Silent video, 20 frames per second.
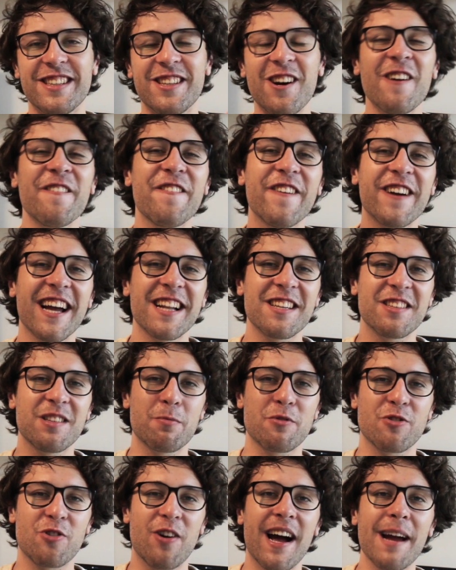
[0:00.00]
Don't forget to
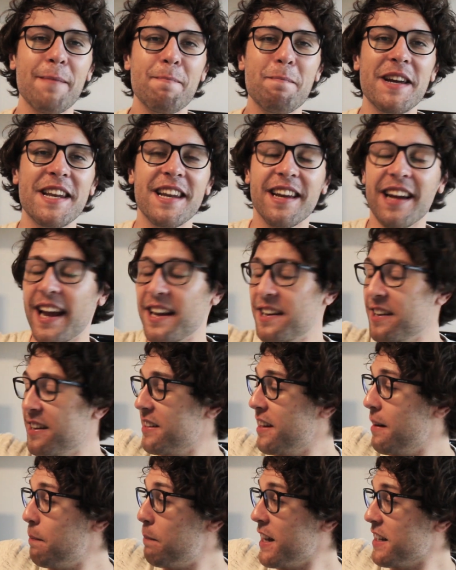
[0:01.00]
subscribe, meaning hitting
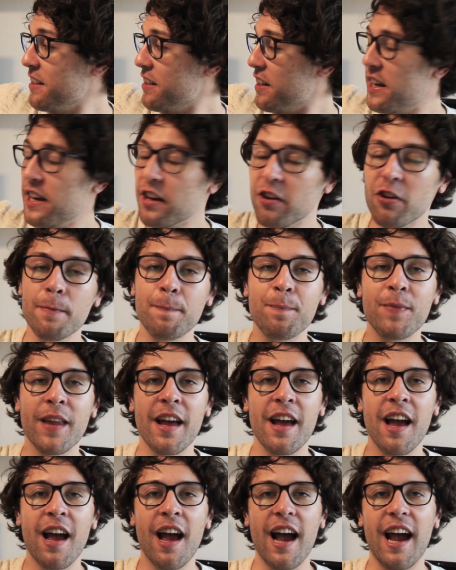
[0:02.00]
the button here,
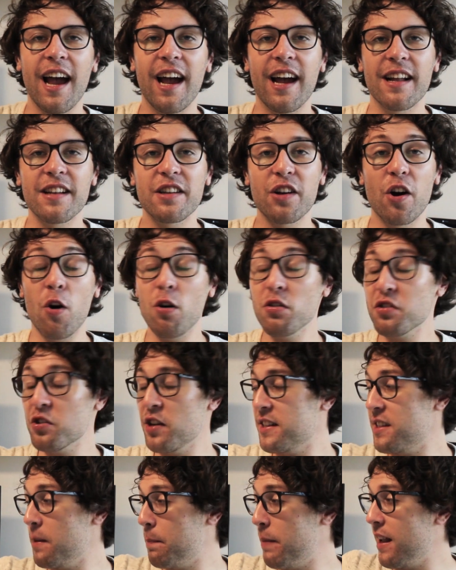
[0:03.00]
and also
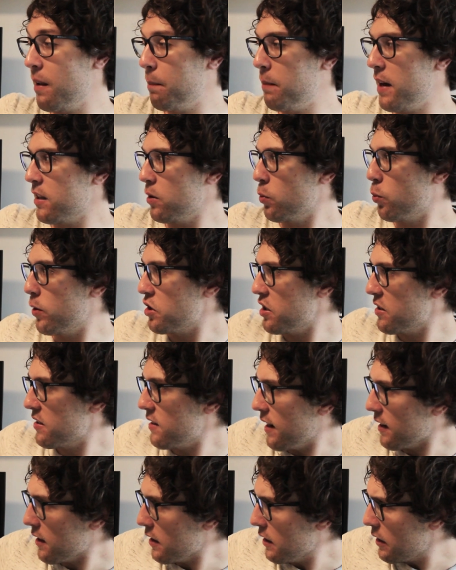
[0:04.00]
hit the bell button, which is
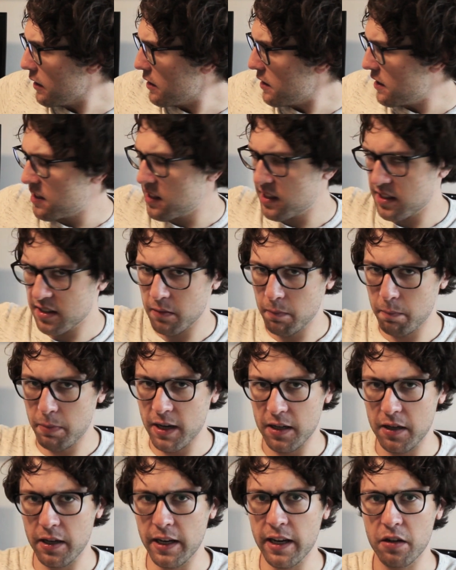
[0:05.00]
like this
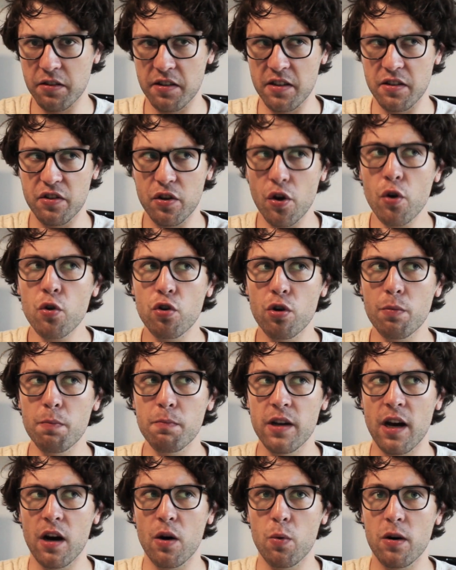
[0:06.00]
button here, since YouTube
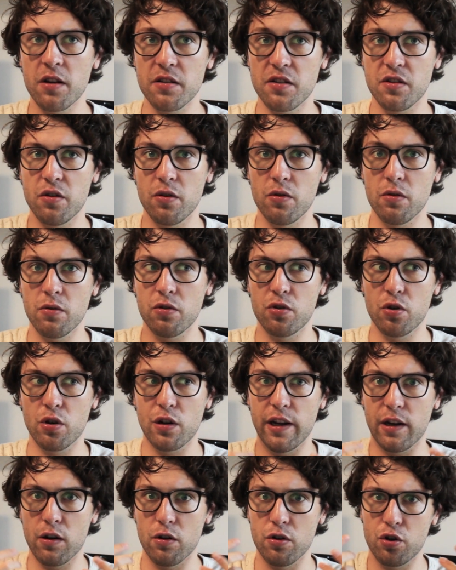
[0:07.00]
now wants you to
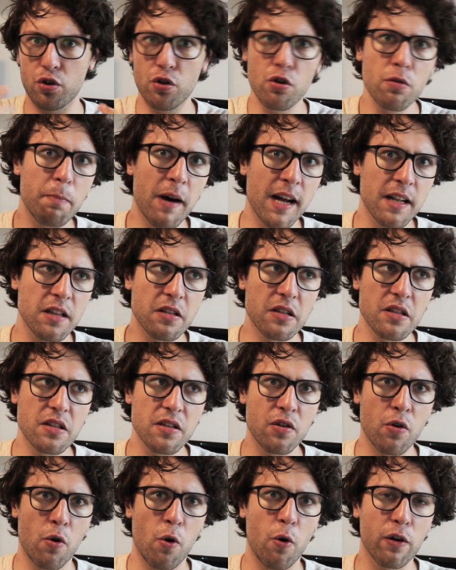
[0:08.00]
click on two buttons
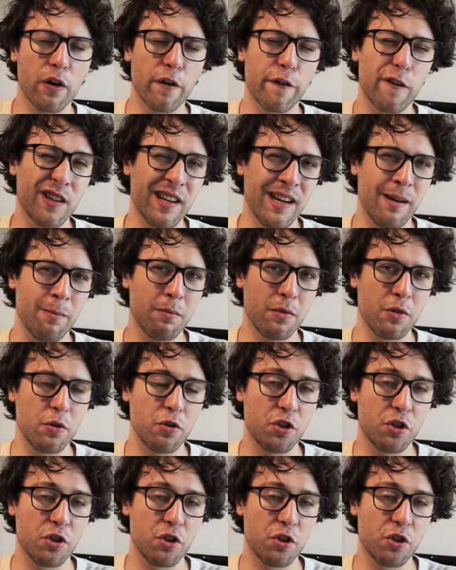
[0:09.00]
in order for them